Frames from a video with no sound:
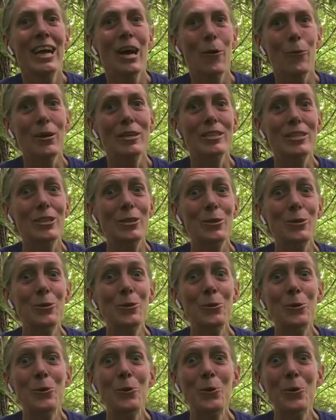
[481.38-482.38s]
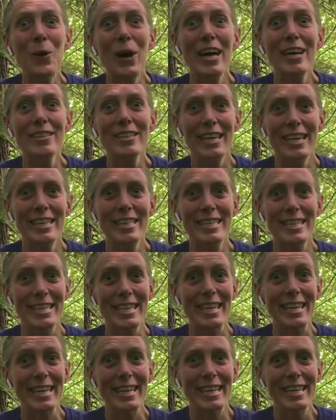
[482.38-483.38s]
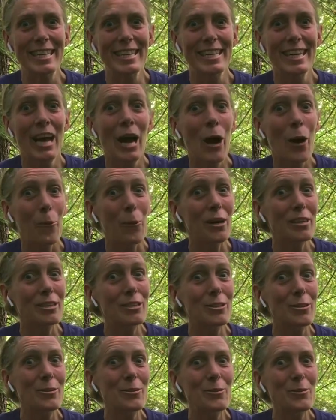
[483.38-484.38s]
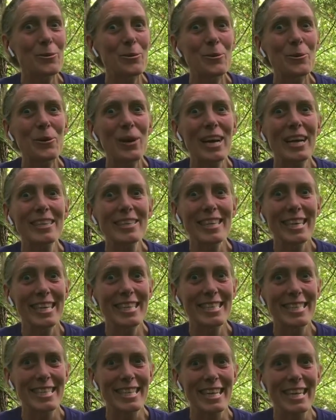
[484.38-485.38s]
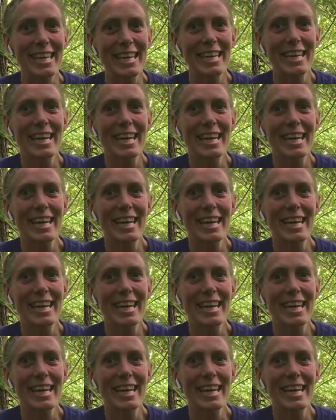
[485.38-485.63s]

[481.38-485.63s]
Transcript: What do wild kids need? What do wild kids need?